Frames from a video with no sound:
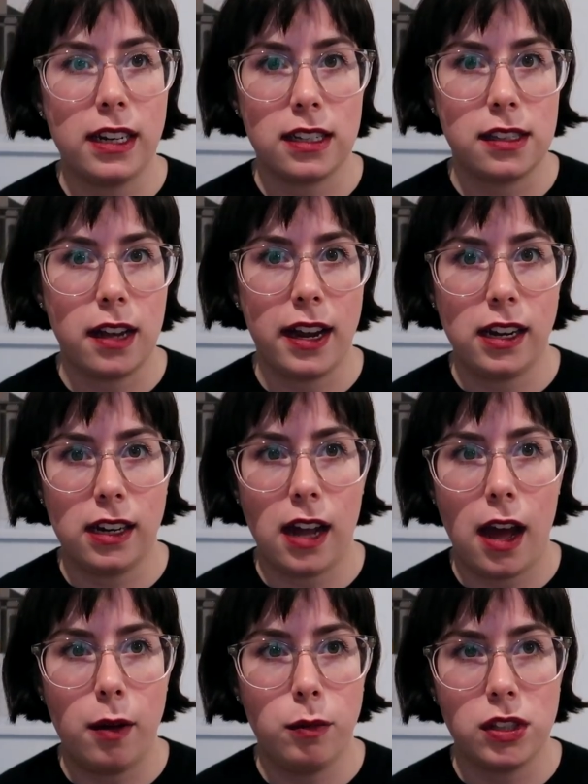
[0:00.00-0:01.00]
decided
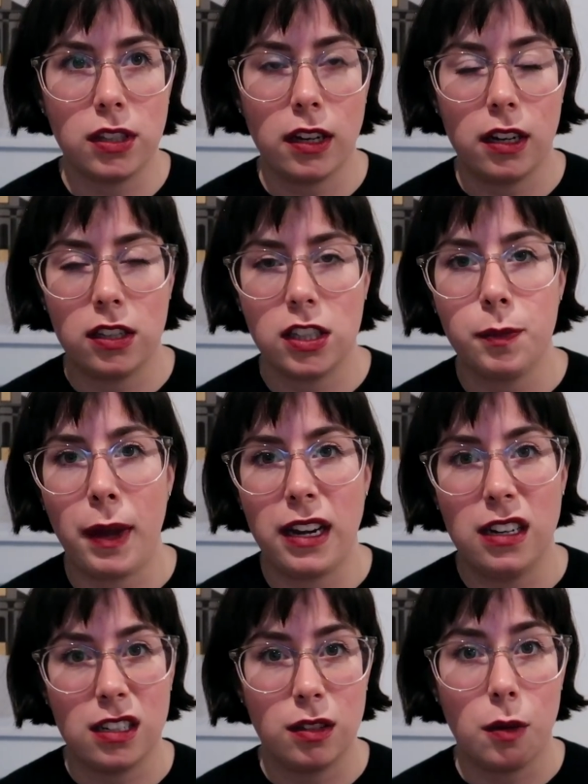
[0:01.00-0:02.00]
I was gonna
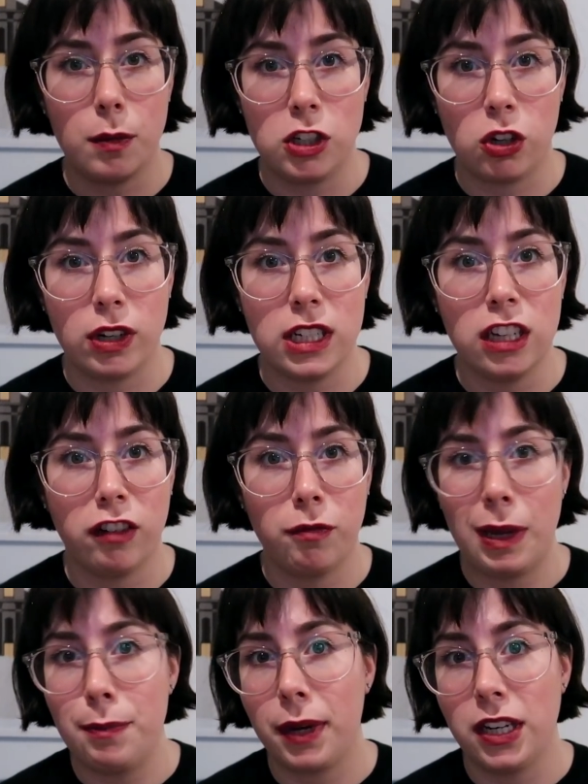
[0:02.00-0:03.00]
spend the majority of
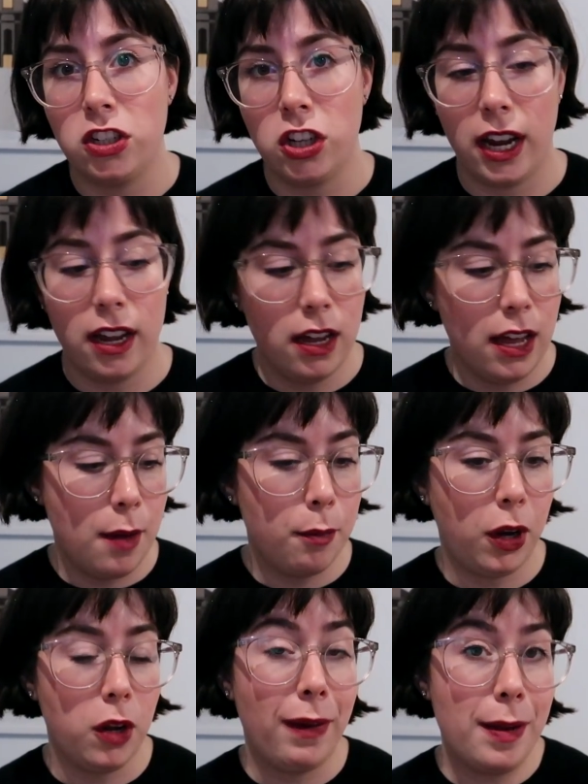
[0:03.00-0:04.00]
my budget,
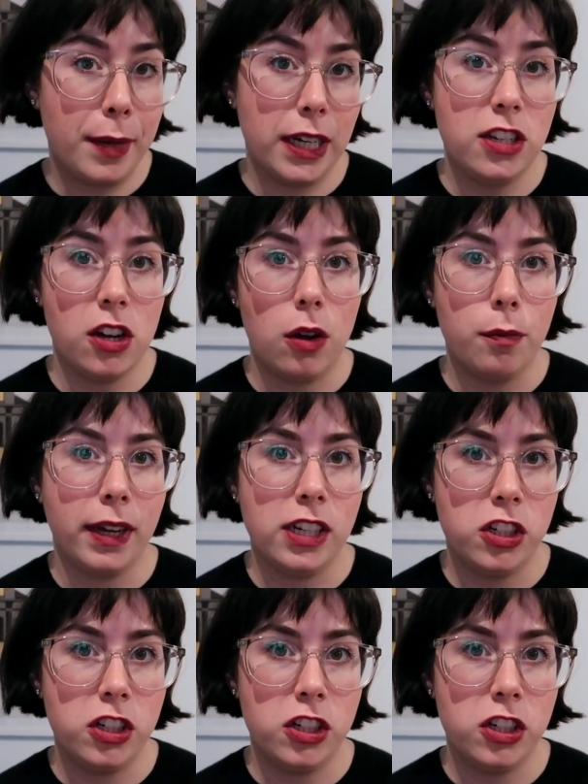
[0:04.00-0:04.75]
blow my budget on my